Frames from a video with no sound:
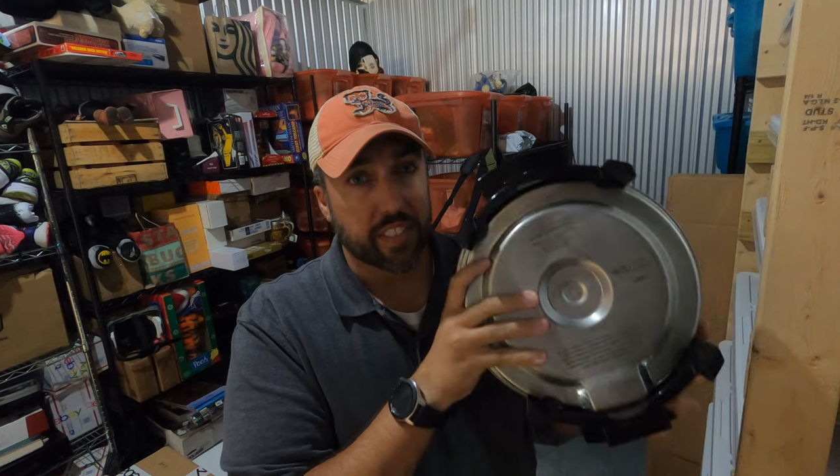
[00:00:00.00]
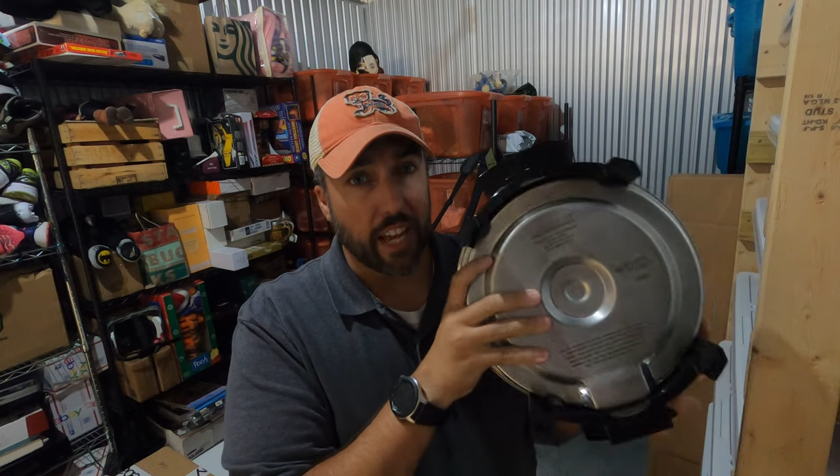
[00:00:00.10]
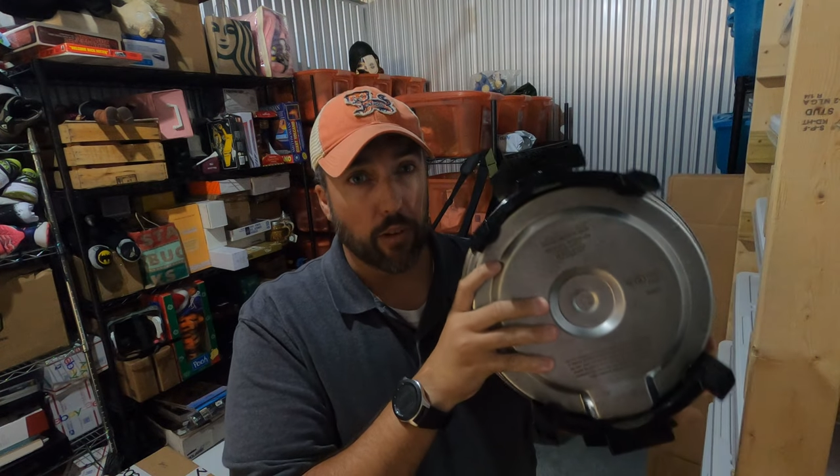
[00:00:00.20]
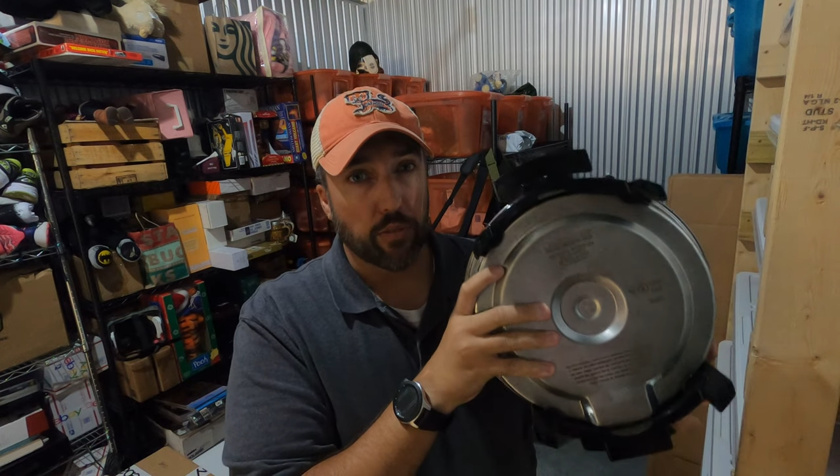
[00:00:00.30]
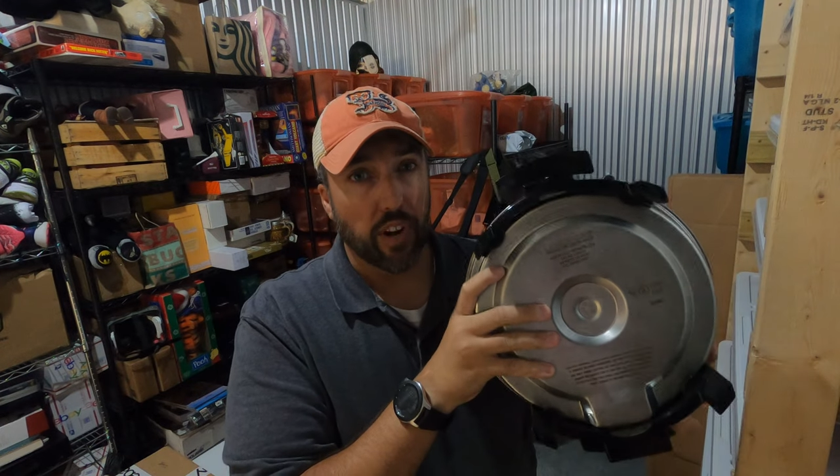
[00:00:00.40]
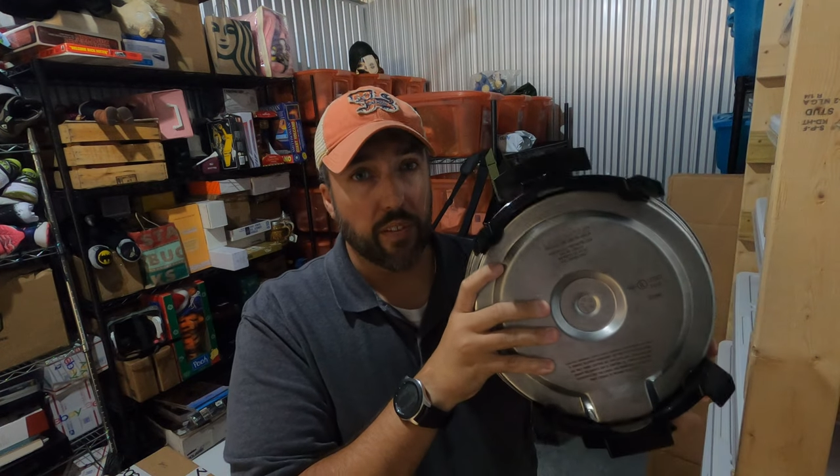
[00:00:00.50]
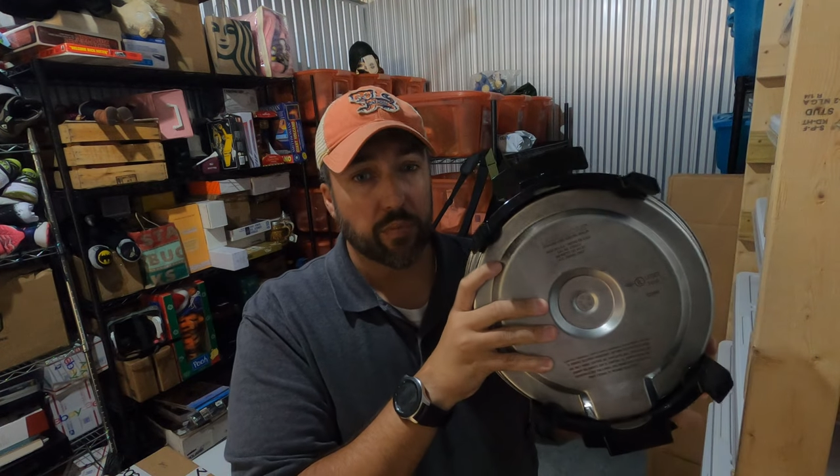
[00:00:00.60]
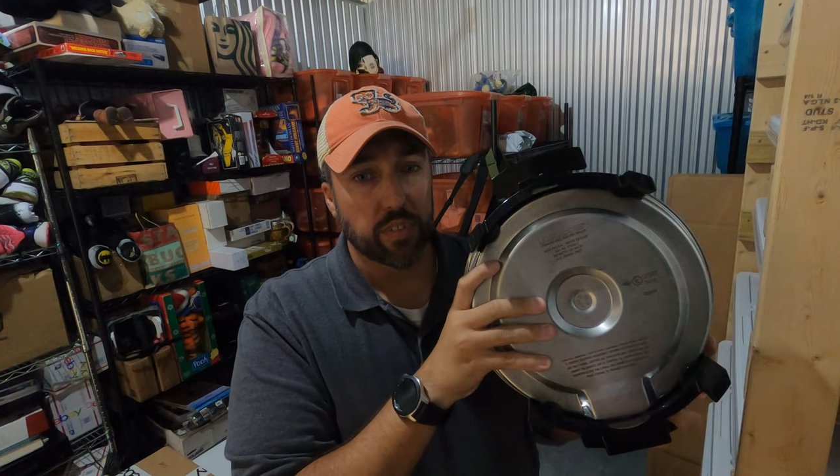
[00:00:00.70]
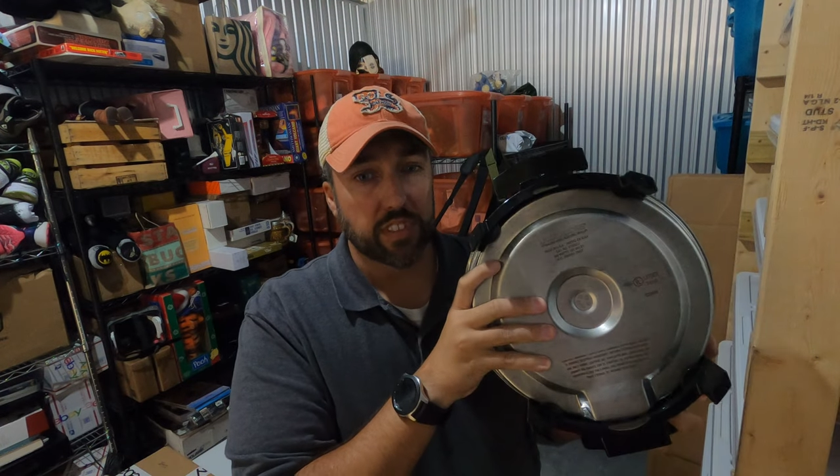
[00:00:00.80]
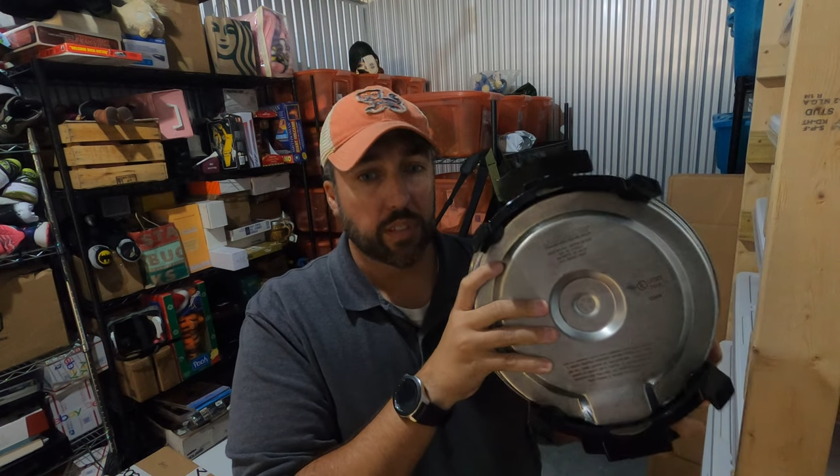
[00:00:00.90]
Towncraft
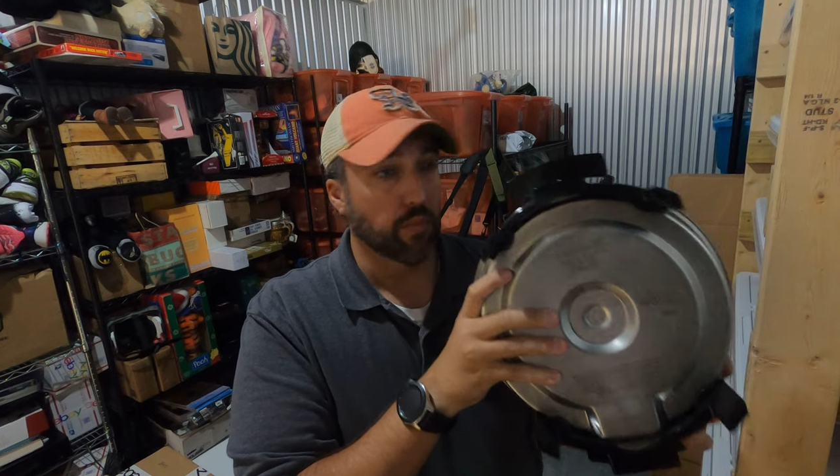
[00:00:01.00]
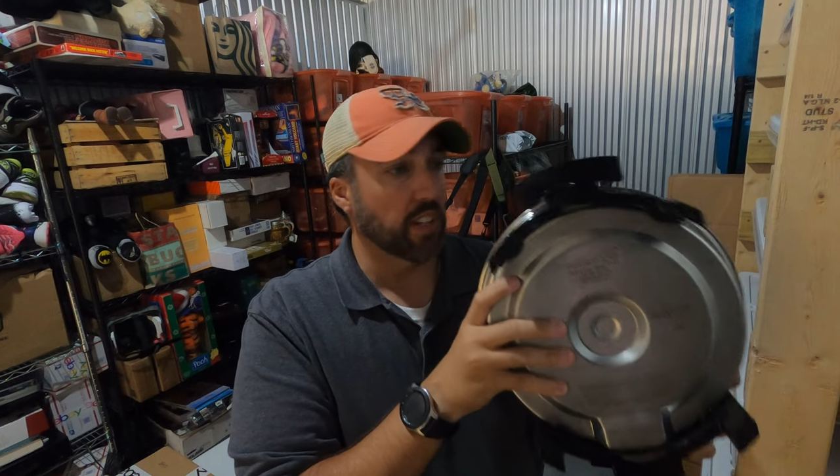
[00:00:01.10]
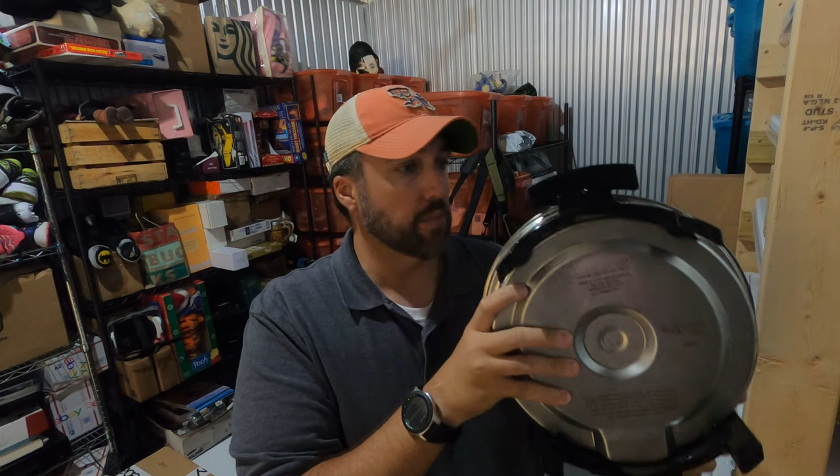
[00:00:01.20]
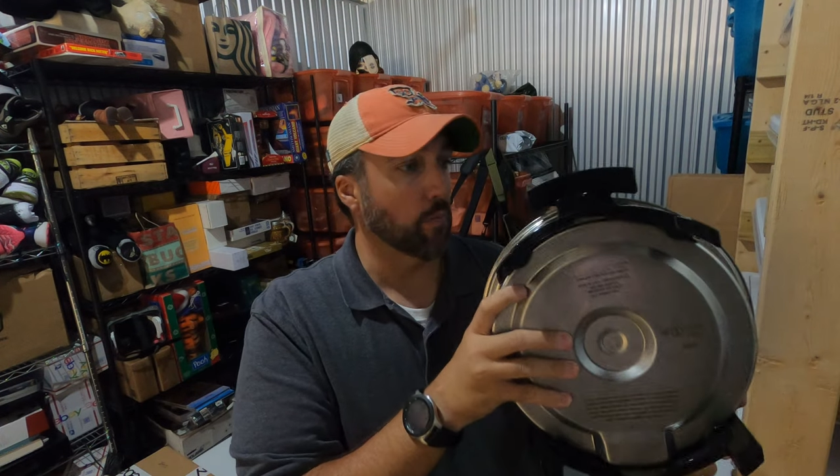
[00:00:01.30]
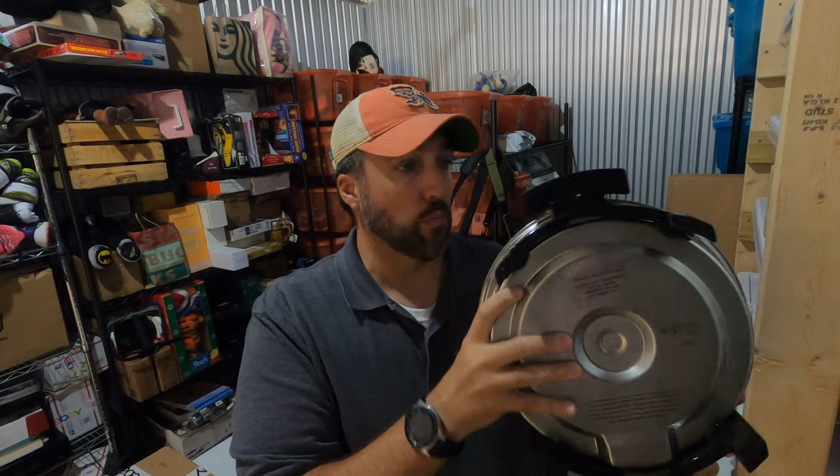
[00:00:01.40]
ones can bring some